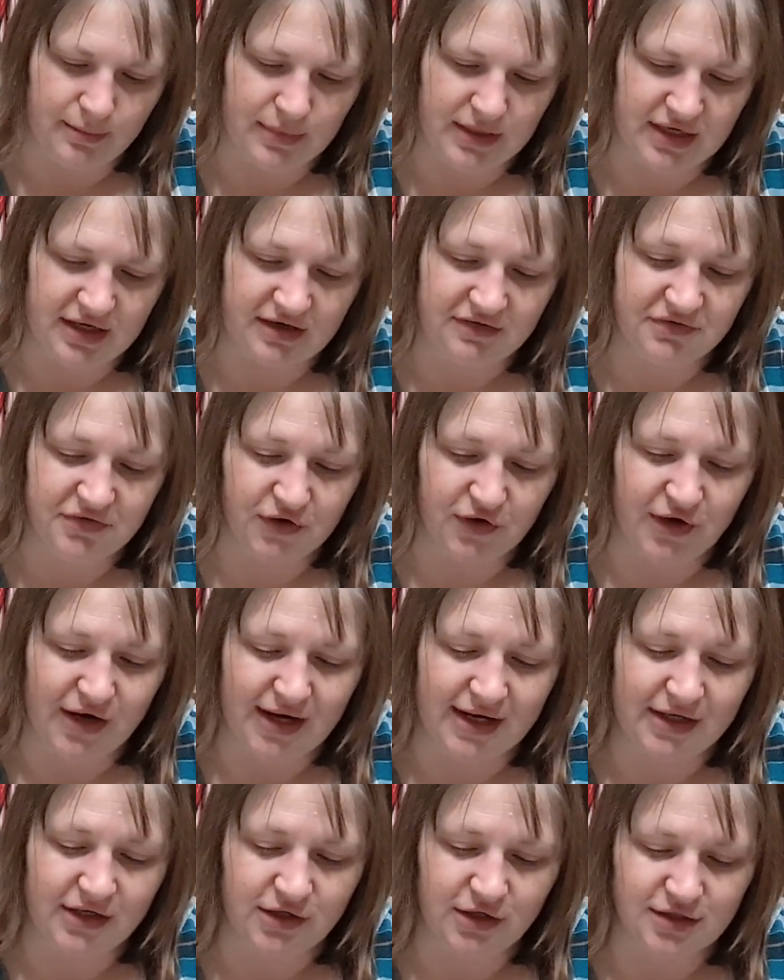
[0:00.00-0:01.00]
If there are
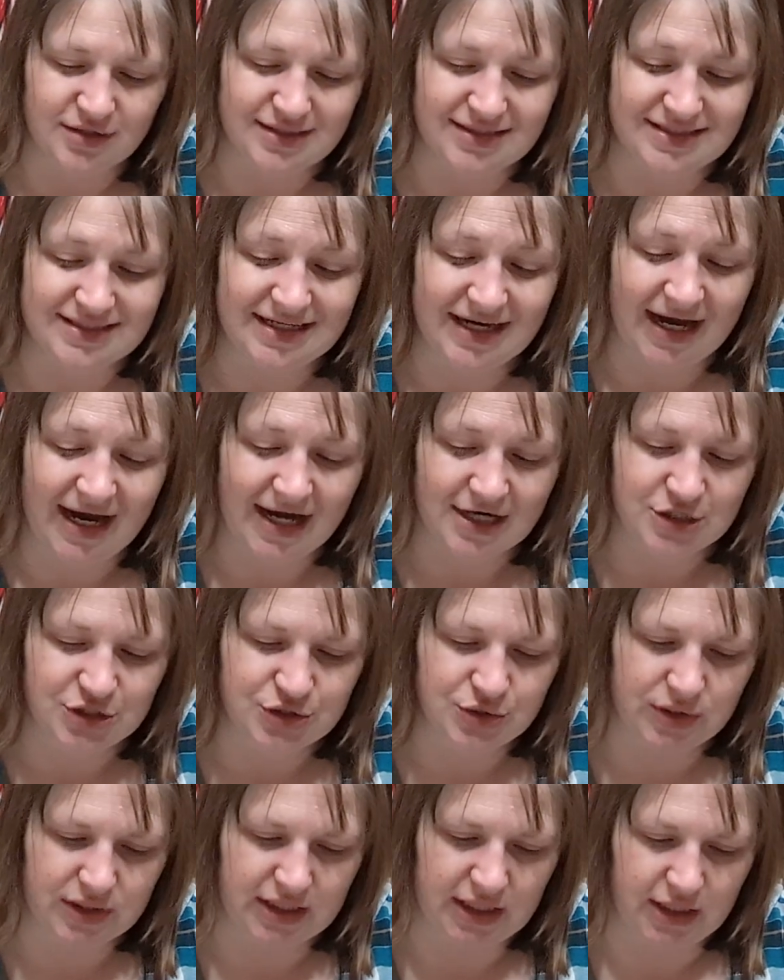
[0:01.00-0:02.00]
any cards attached
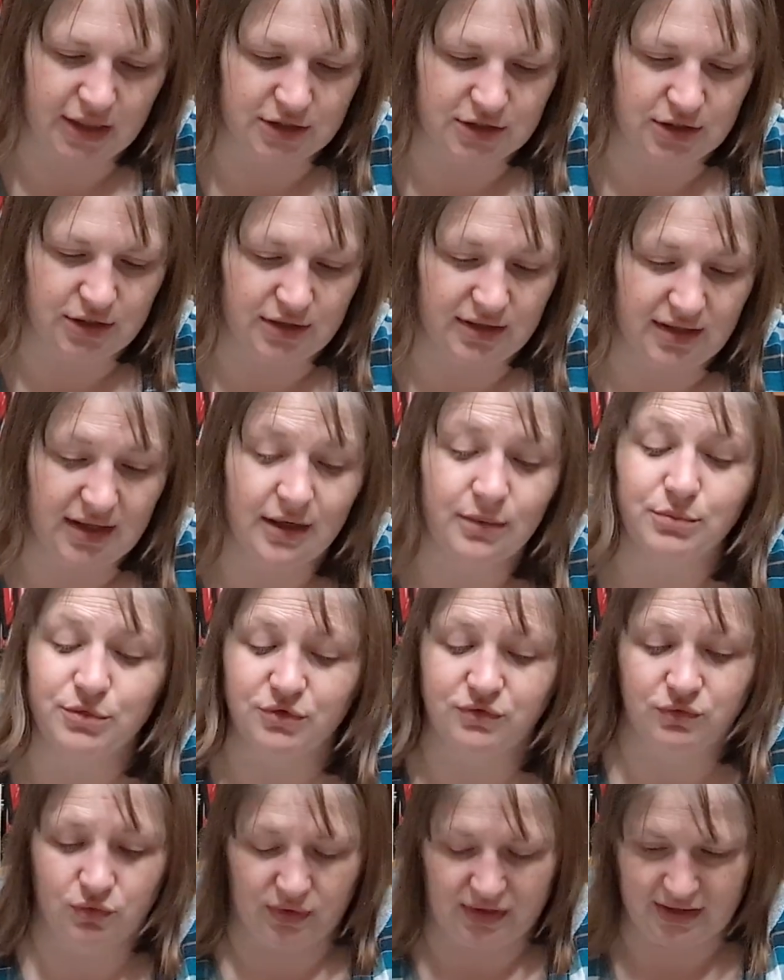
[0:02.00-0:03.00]
to a character, they
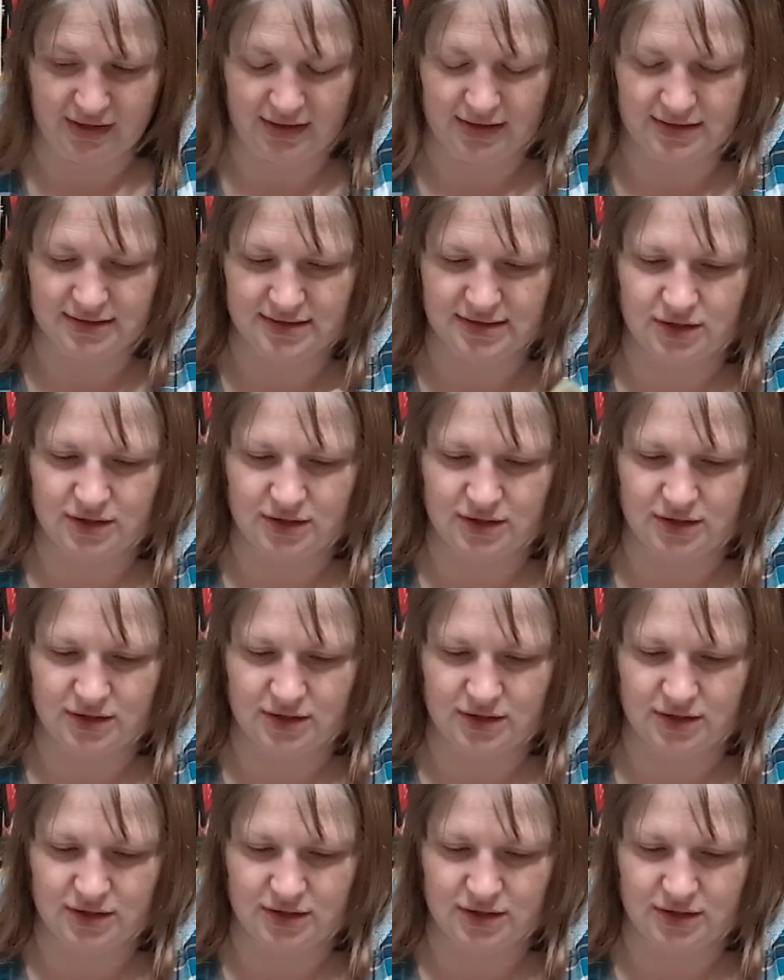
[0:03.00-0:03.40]
move with it.